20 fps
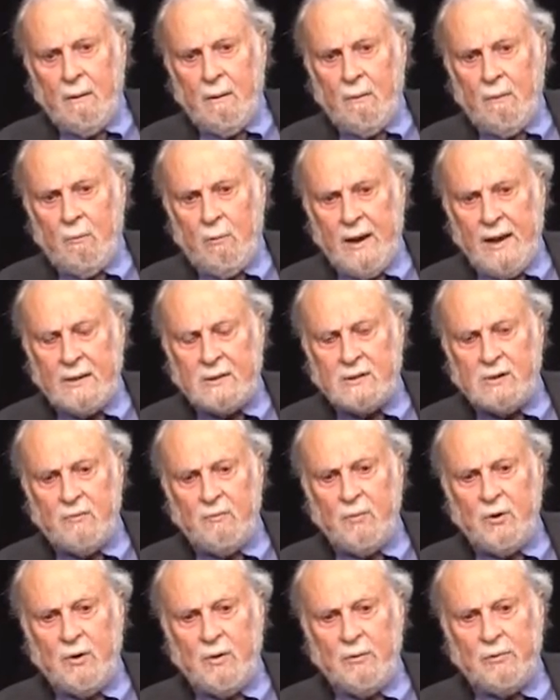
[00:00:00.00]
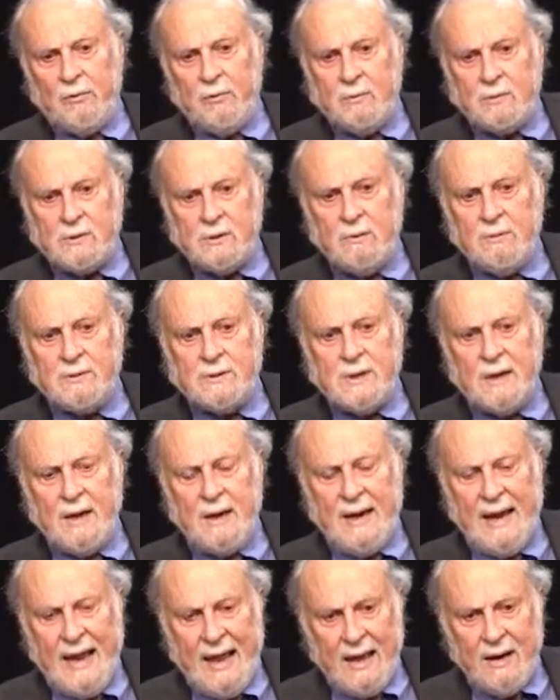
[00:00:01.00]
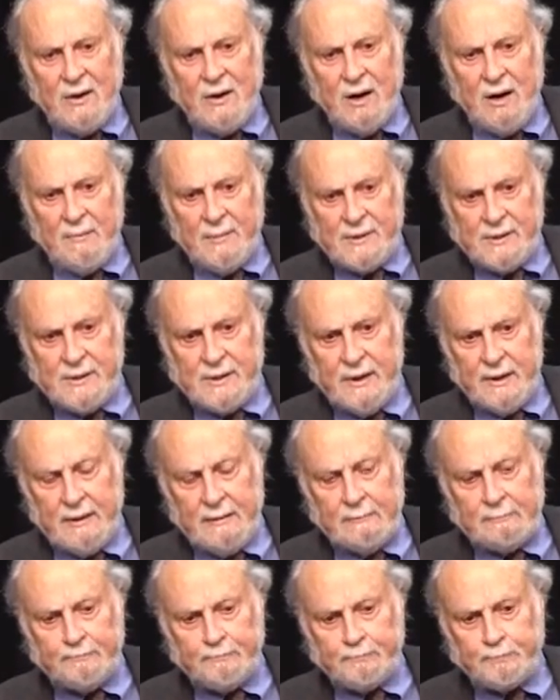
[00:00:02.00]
rates of both suicide and homicide,